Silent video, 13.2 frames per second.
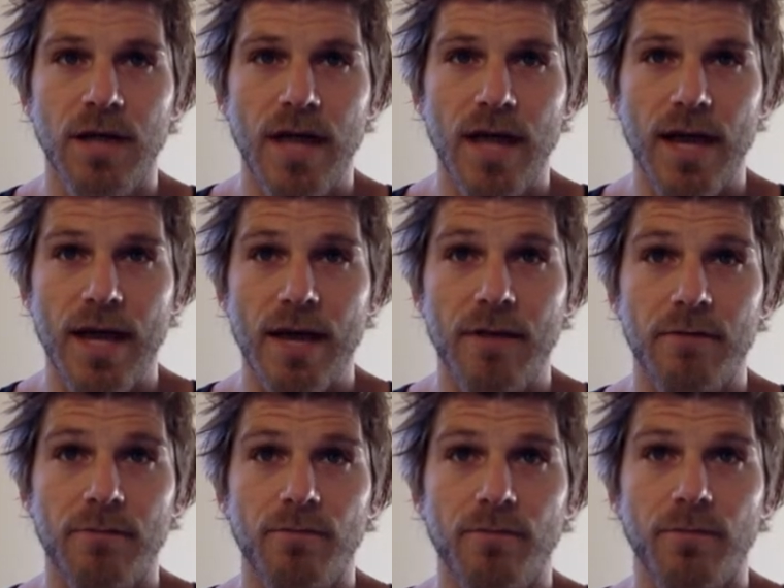And
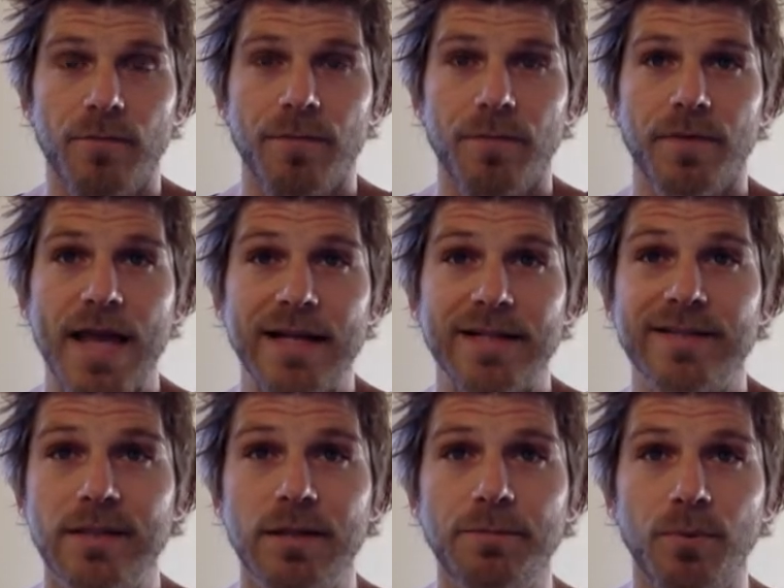that
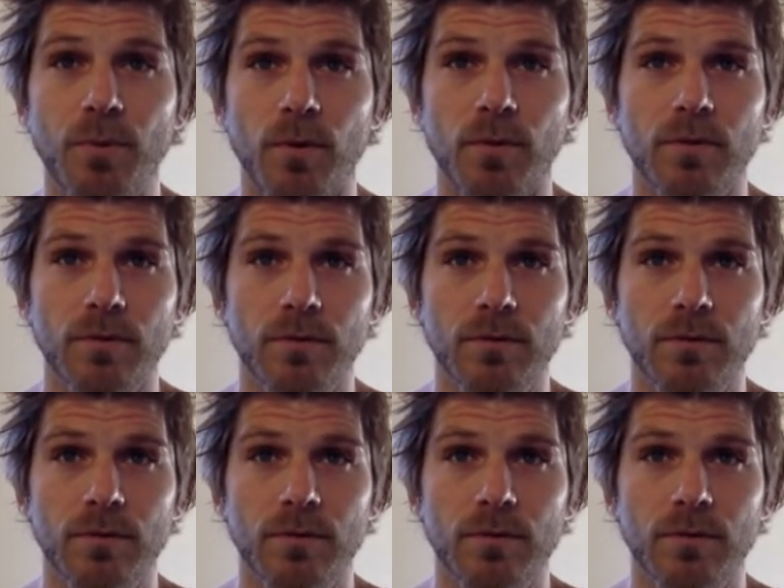simple